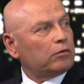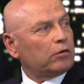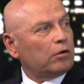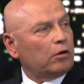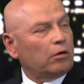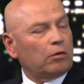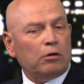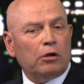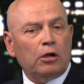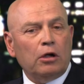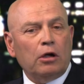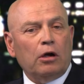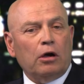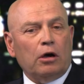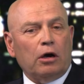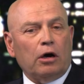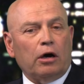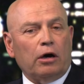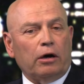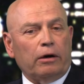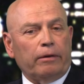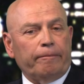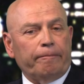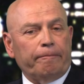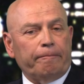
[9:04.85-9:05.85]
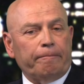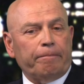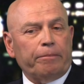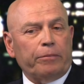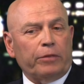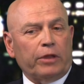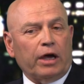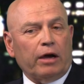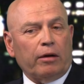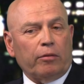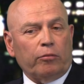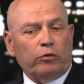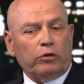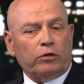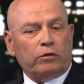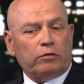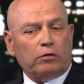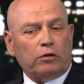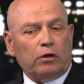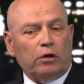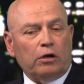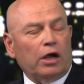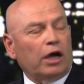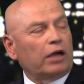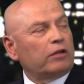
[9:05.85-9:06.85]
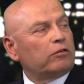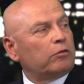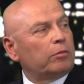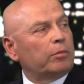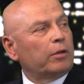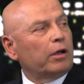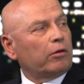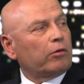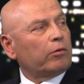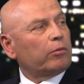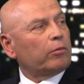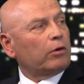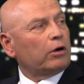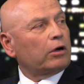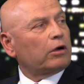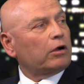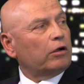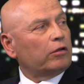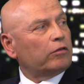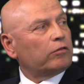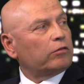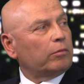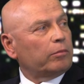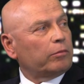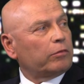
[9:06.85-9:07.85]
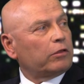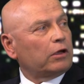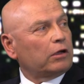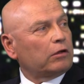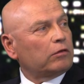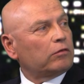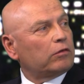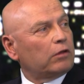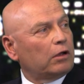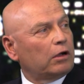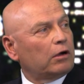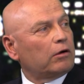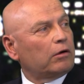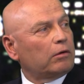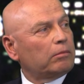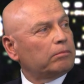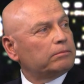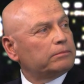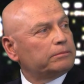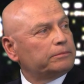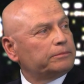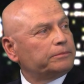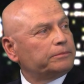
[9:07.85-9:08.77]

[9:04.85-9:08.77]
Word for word: So um, that was nice to be able to work on some things there.